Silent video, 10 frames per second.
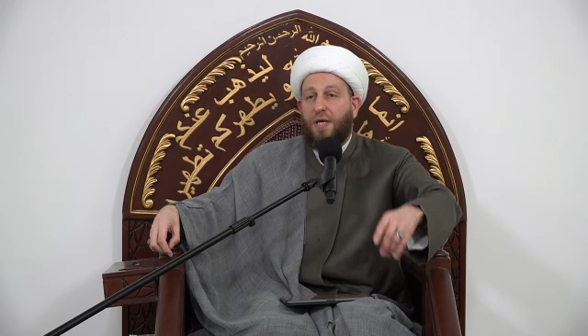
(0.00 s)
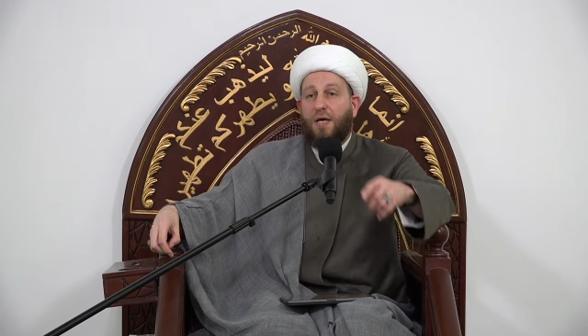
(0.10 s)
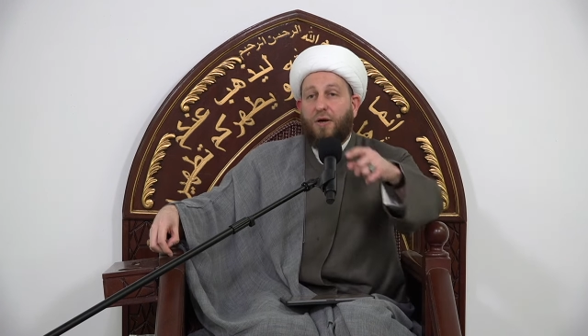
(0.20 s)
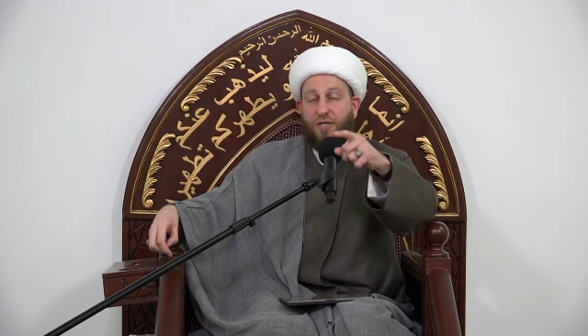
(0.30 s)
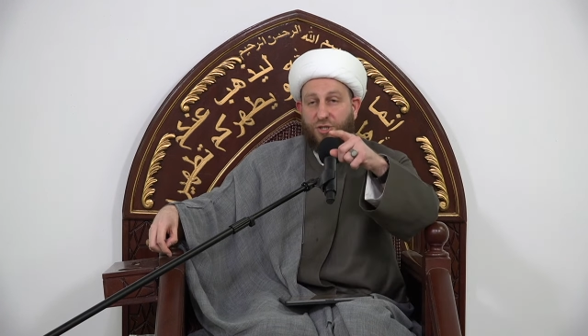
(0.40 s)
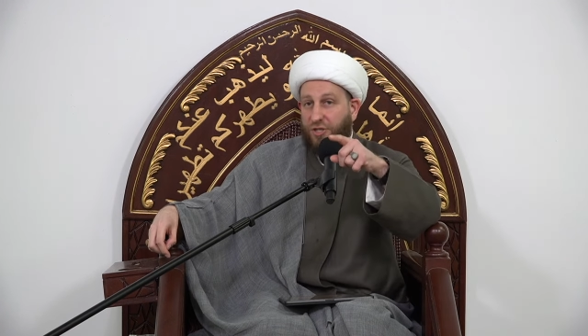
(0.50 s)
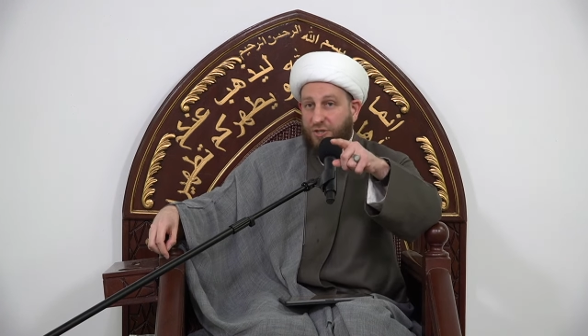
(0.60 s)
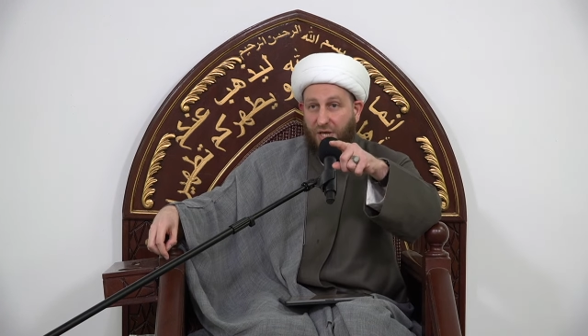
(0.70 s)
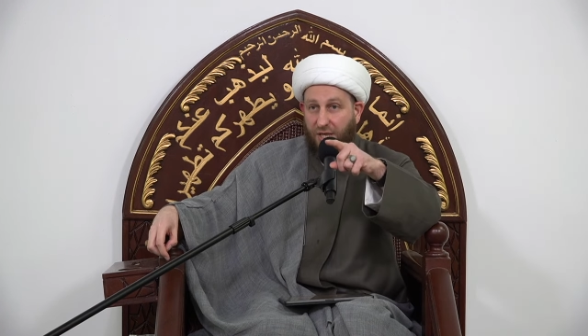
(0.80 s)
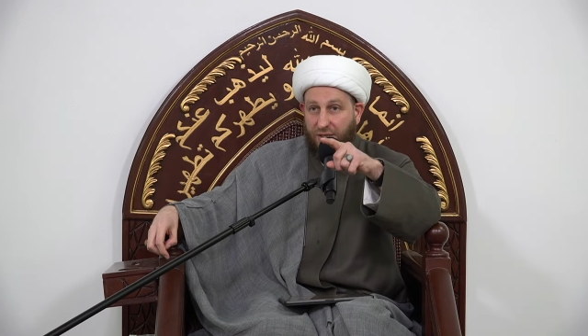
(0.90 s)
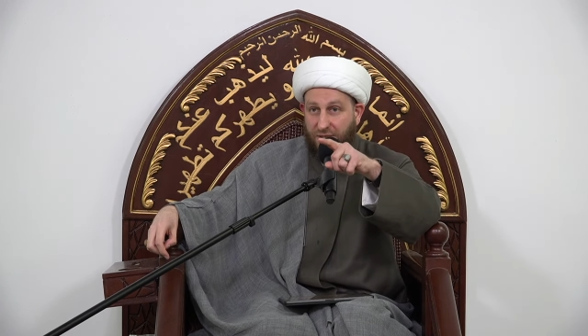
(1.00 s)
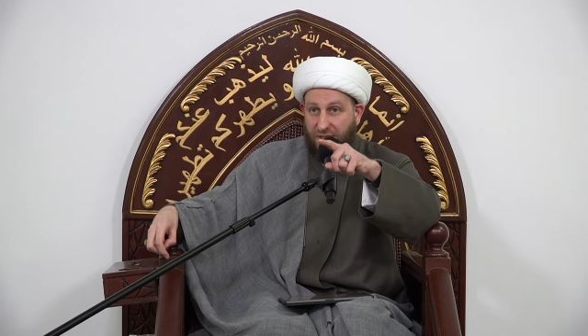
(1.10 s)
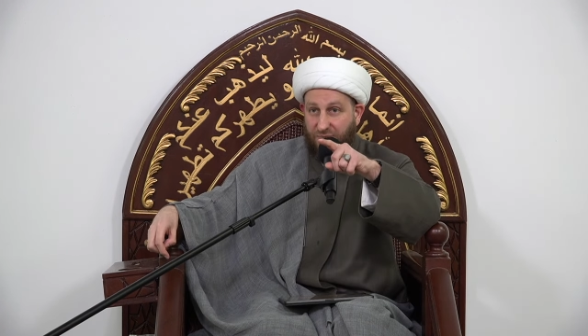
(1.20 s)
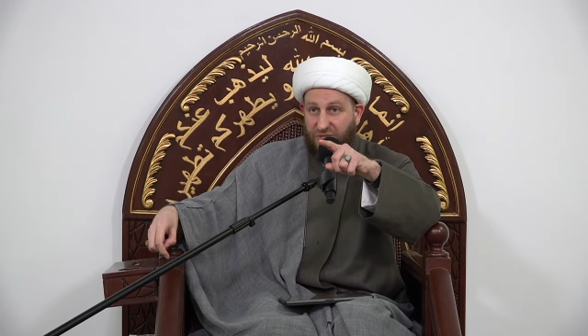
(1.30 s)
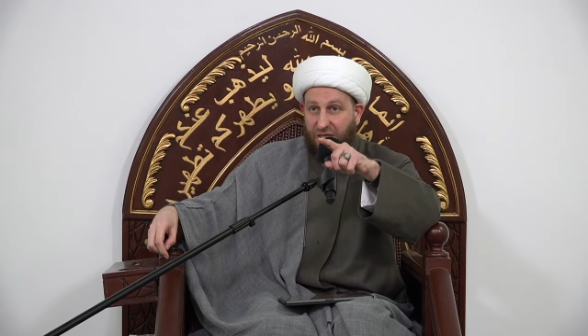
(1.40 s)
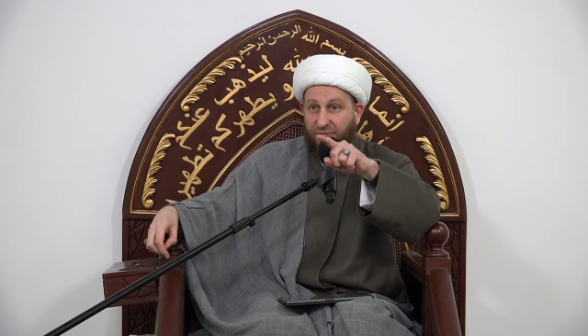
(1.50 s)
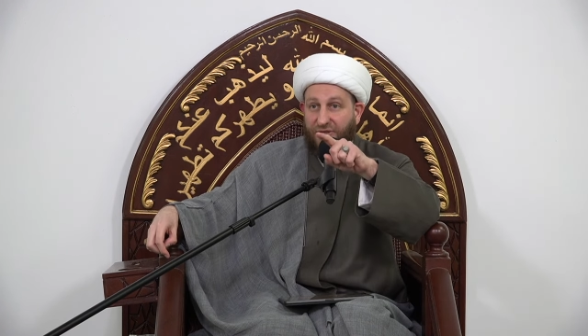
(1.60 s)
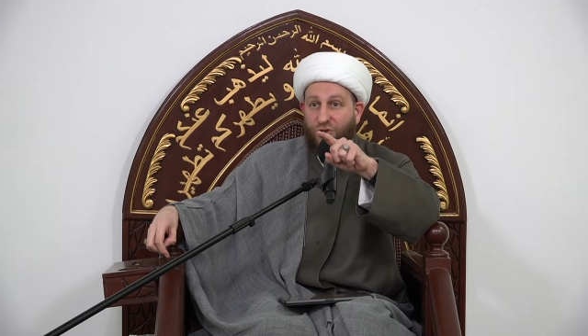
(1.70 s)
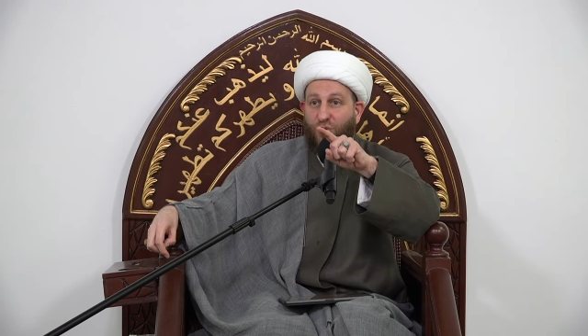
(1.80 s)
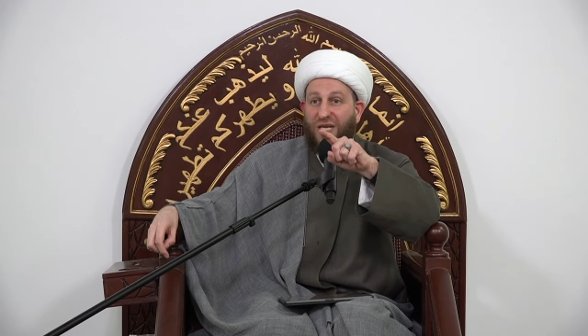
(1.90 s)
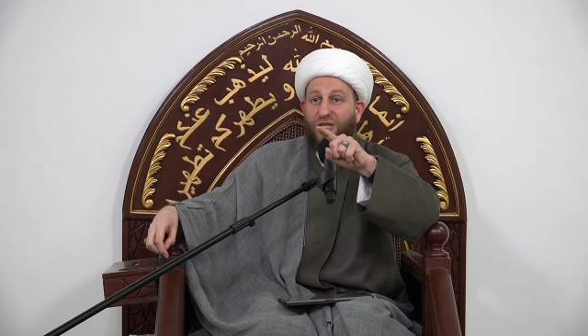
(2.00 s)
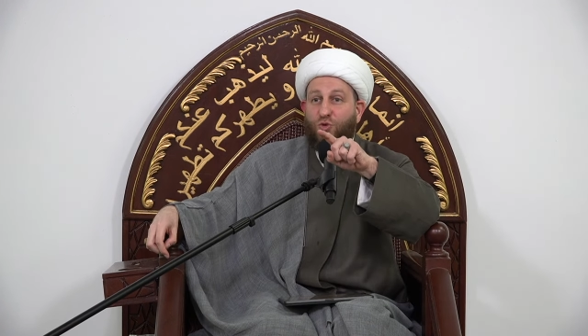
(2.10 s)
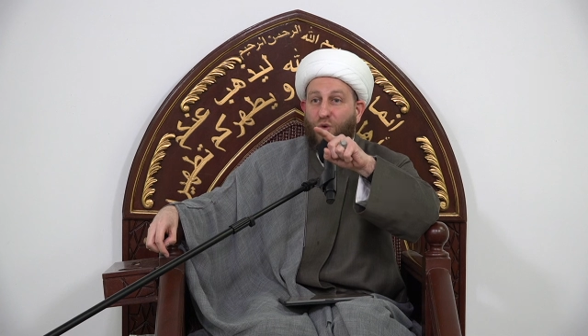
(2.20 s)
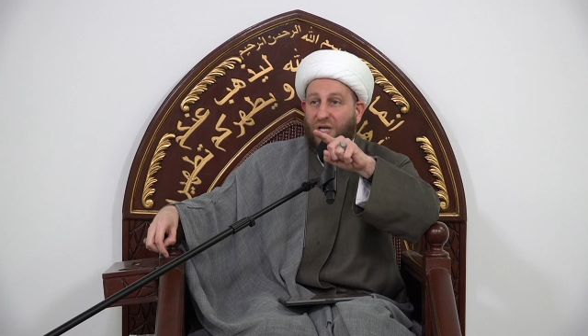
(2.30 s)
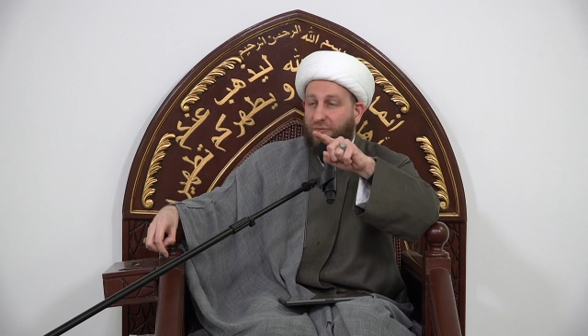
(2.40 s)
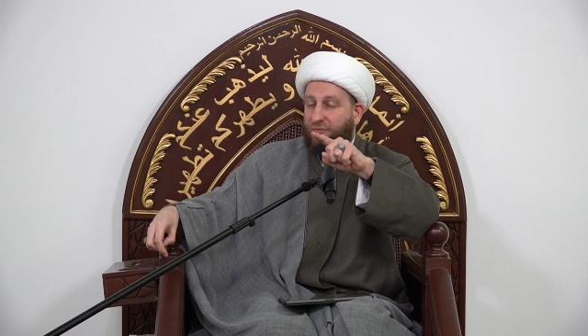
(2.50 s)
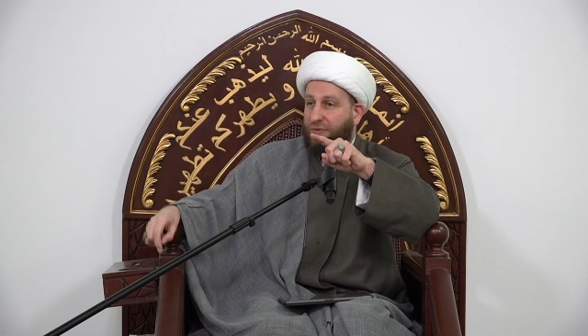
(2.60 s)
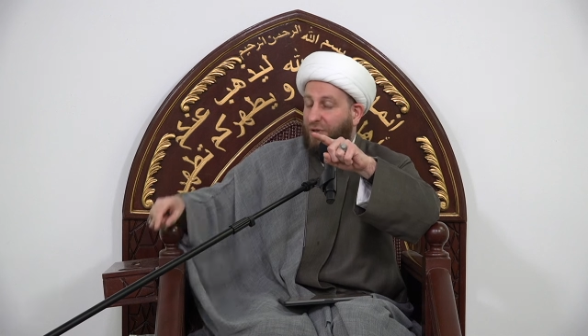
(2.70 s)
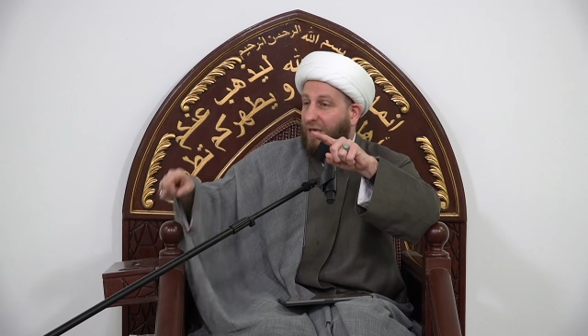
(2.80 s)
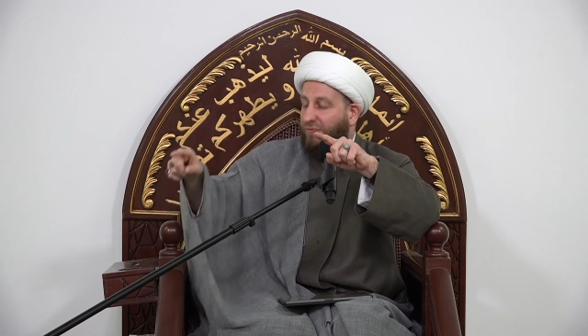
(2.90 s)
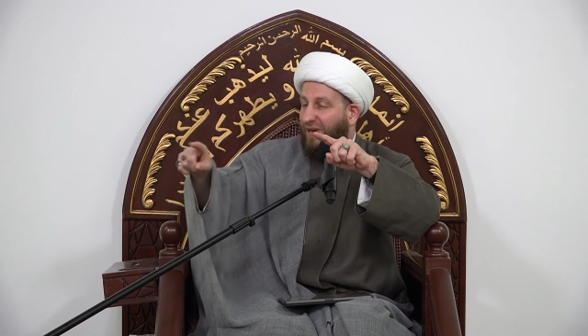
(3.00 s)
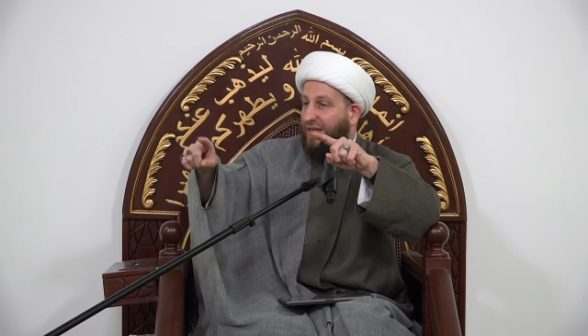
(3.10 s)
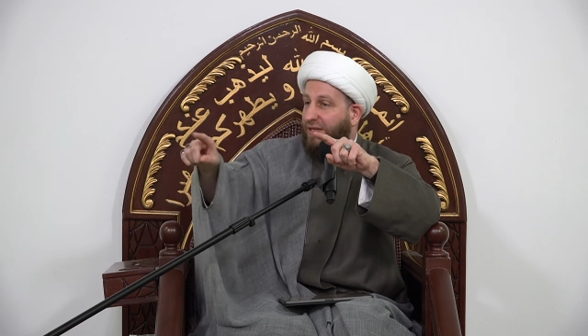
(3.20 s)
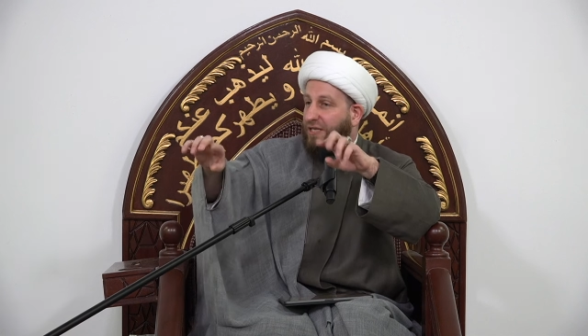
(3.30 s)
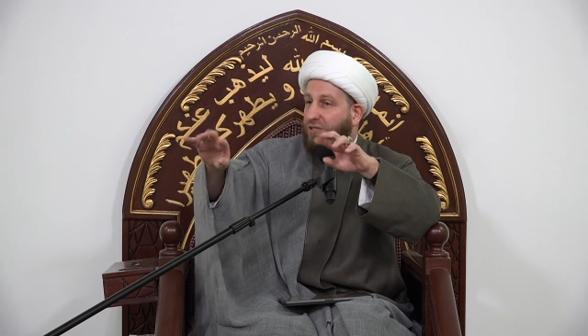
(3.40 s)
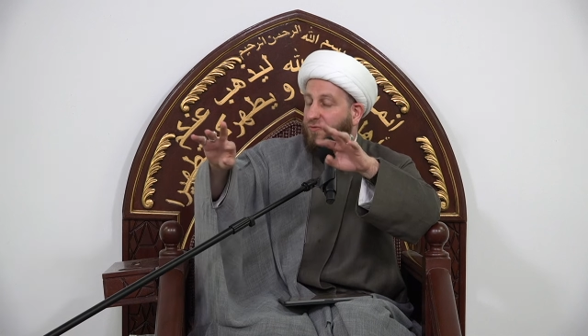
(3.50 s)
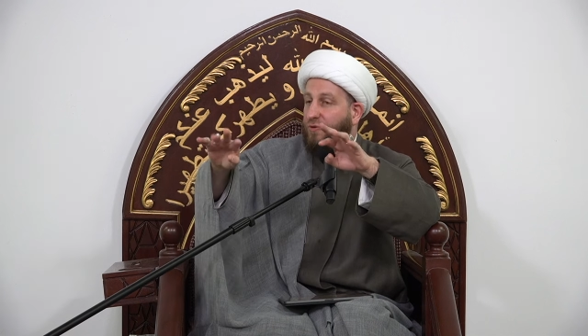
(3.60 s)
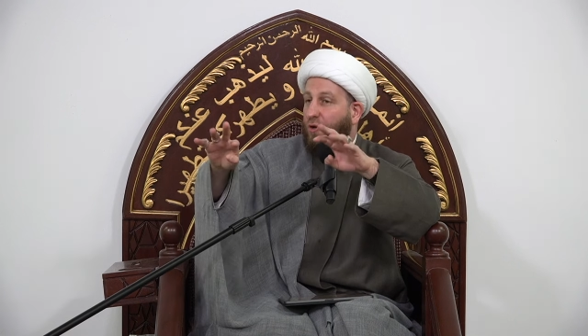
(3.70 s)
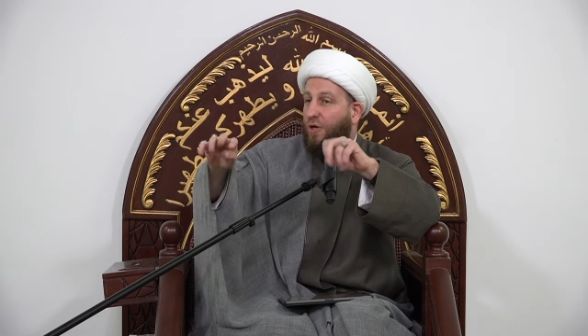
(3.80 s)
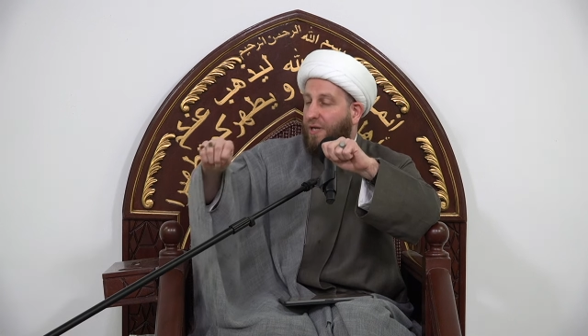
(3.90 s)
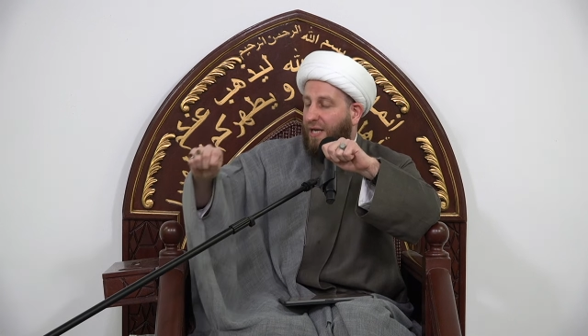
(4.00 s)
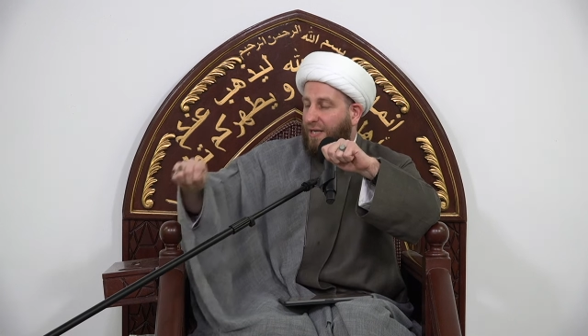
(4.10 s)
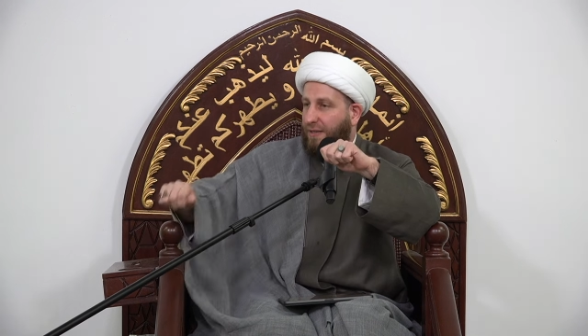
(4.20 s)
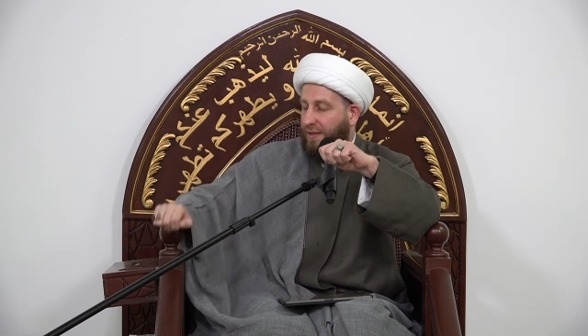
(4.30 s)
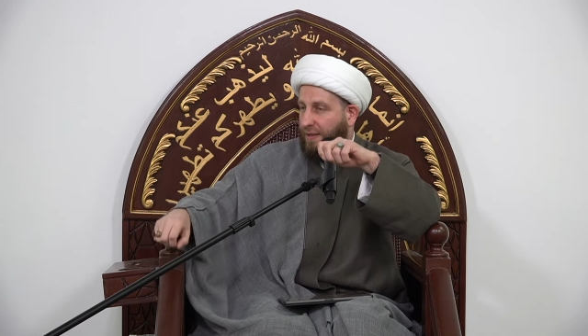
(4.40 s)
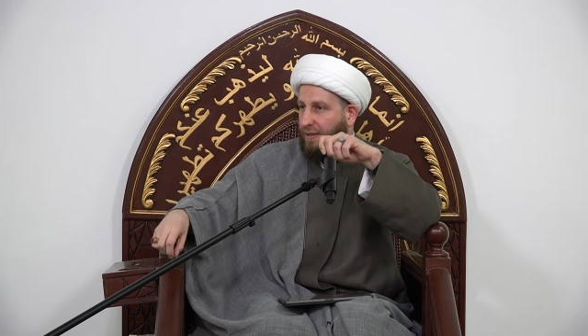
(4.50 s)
Richard Dawkins himself, in 2012, you can find the interview online.